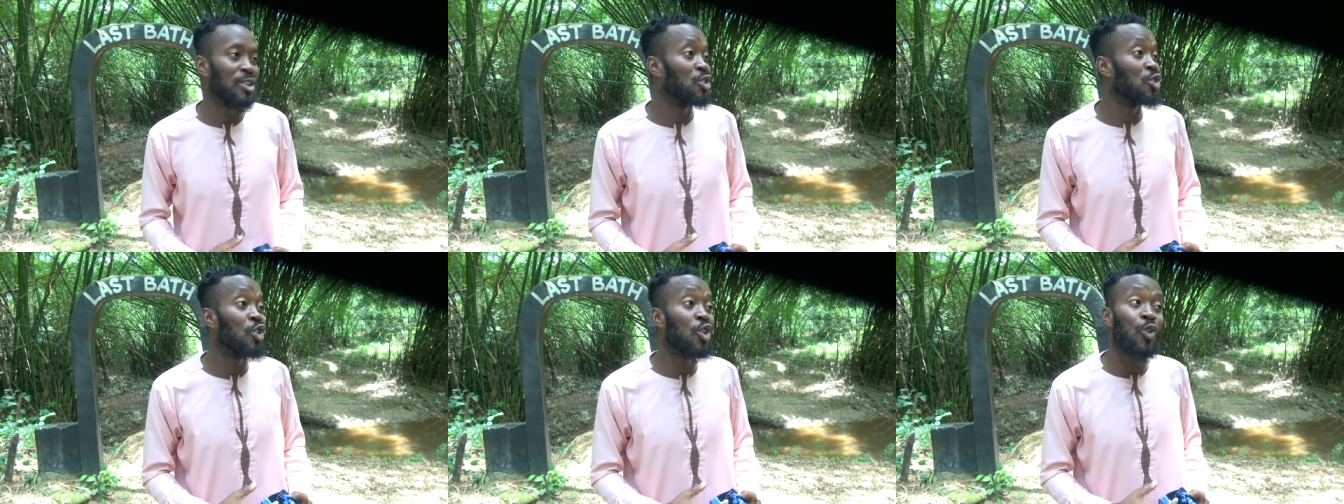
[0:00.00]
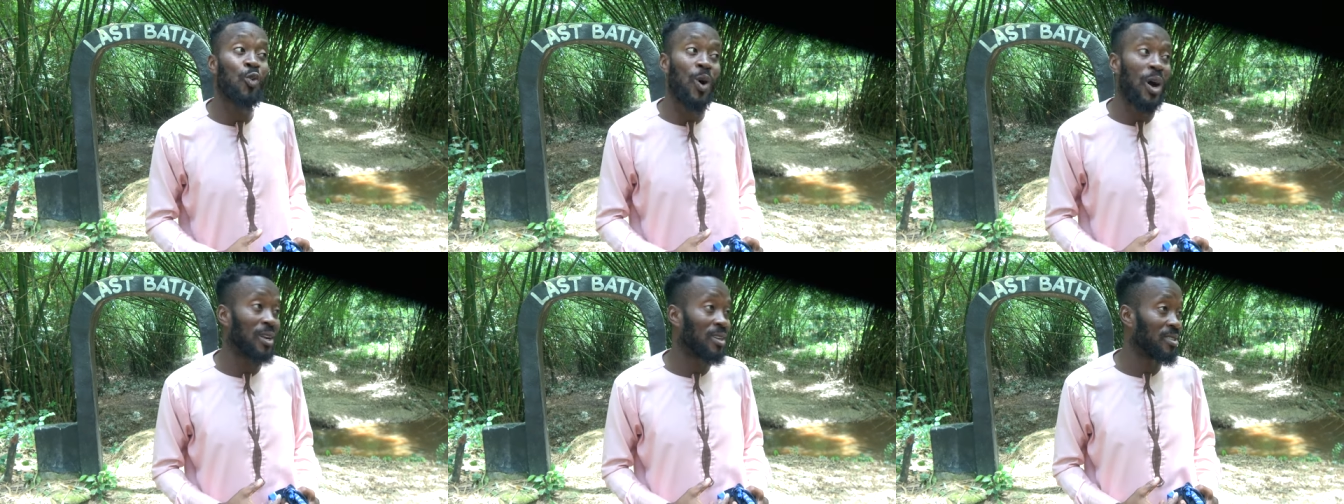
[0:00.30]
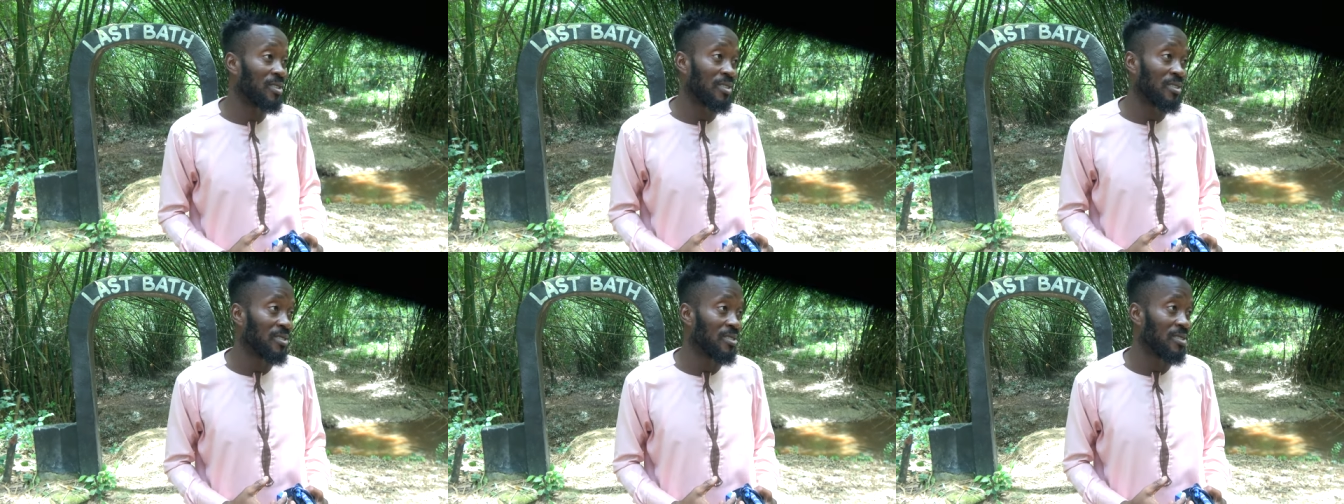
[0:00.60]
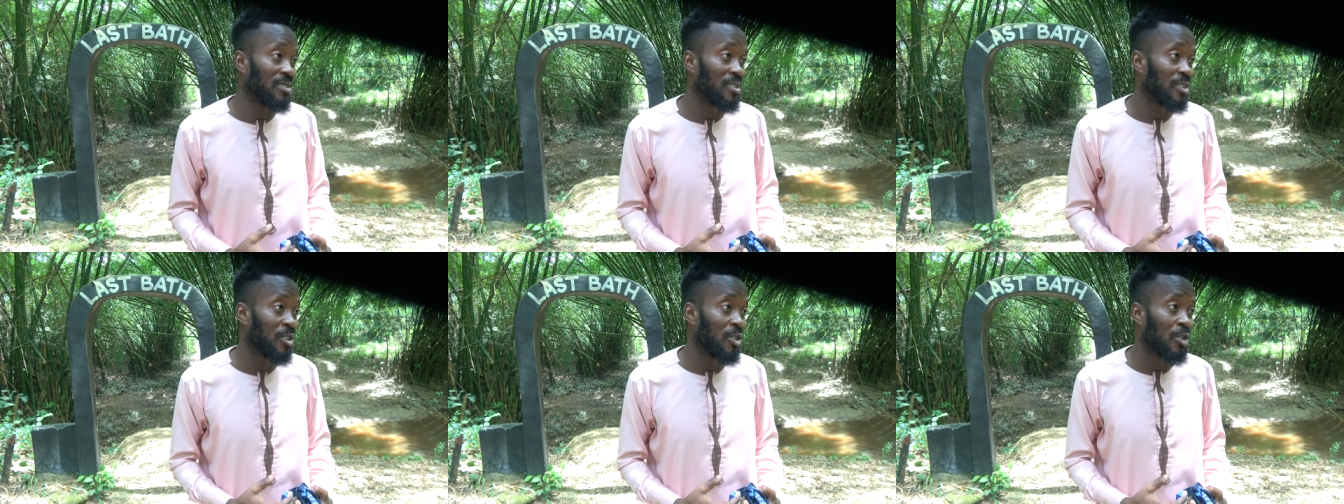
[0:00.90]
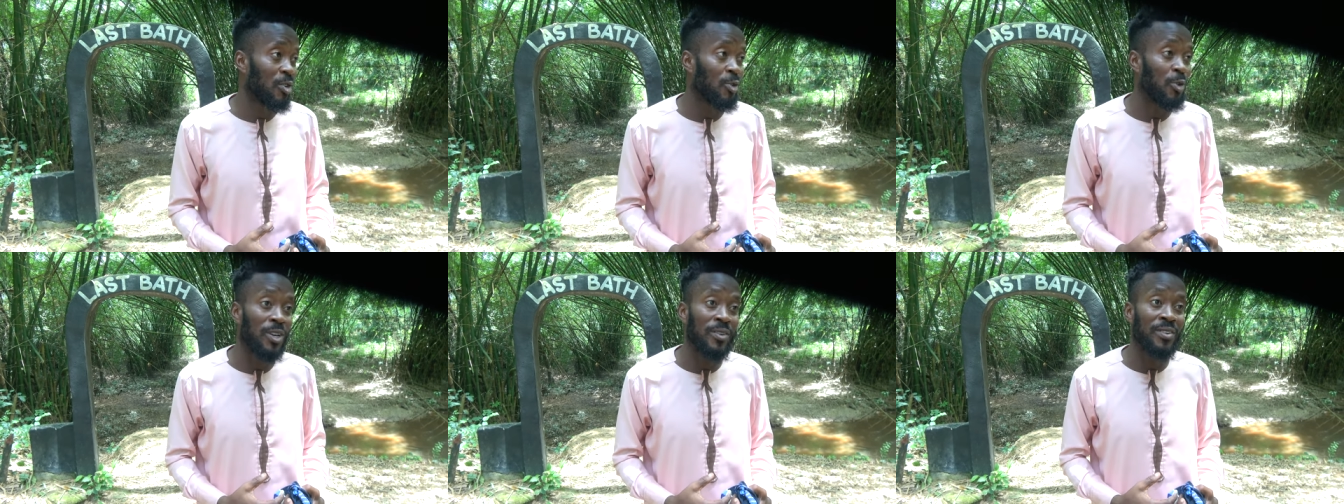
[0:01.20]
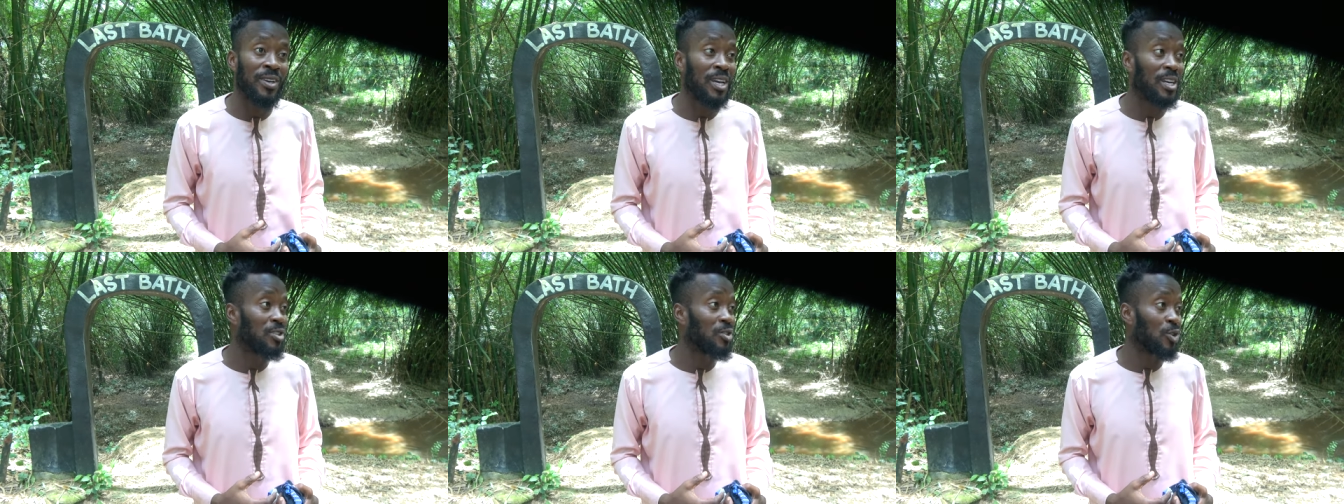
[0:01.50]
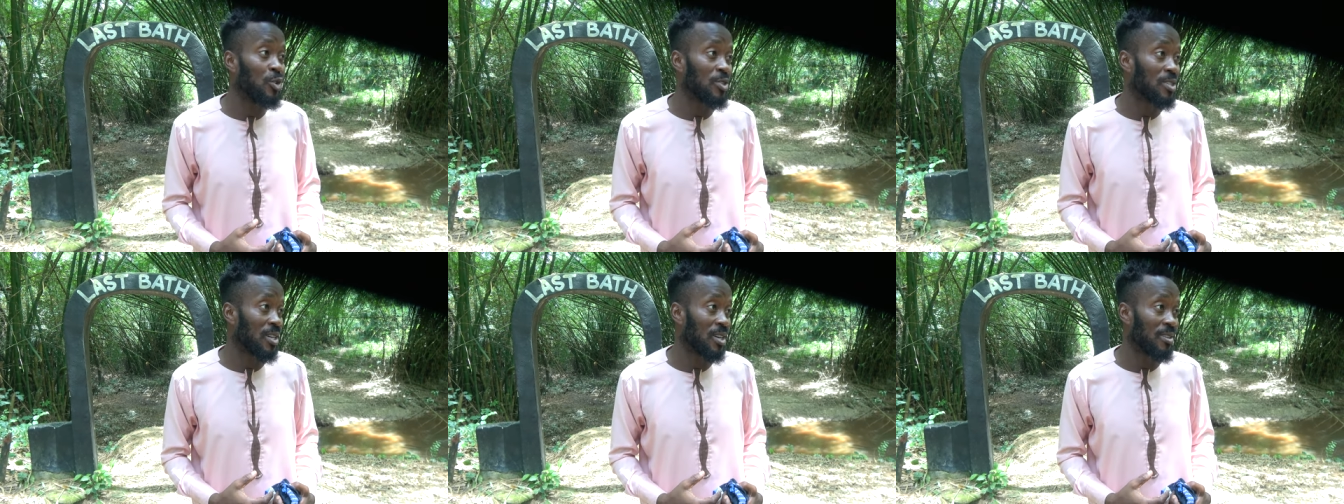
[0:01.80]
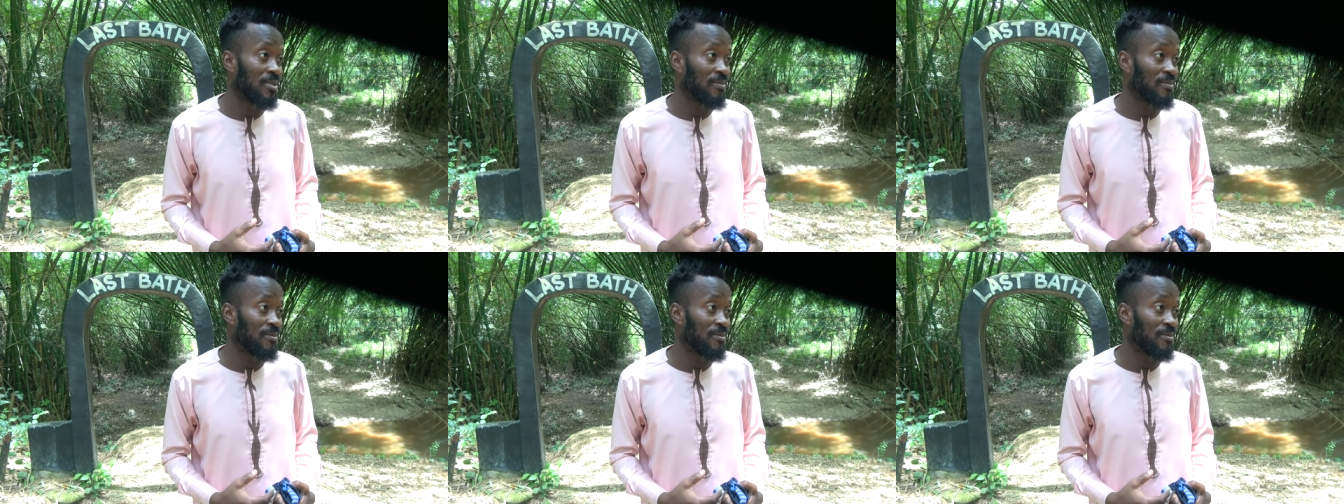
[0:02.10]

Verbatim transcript: no one could even get closer.